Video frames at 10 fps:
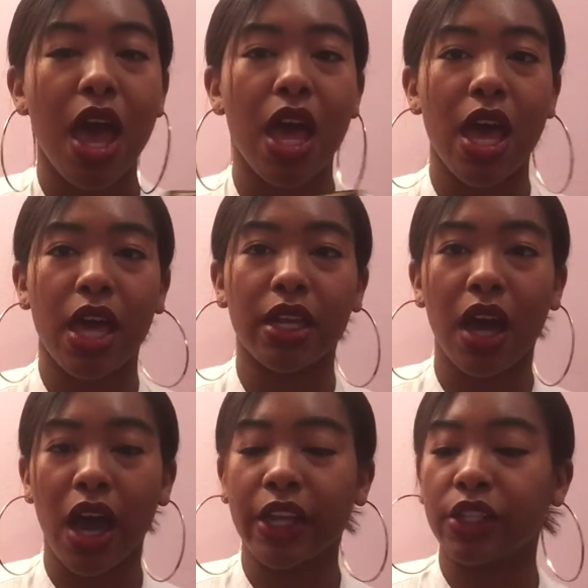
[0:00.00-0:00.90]
and
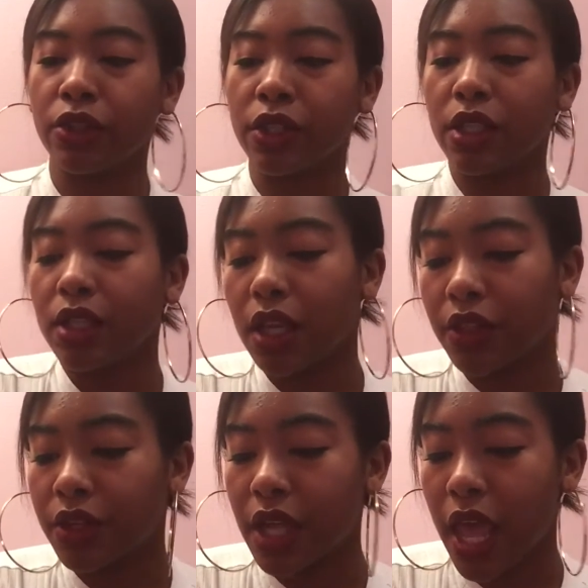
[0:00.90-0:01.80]
I looked on the
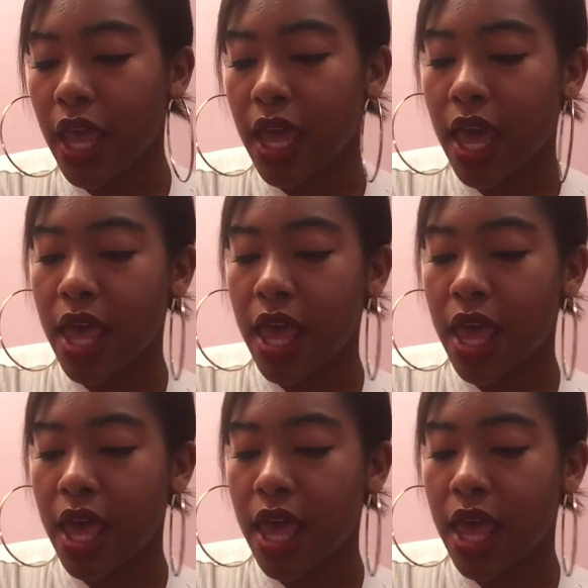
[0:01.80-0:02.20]
other day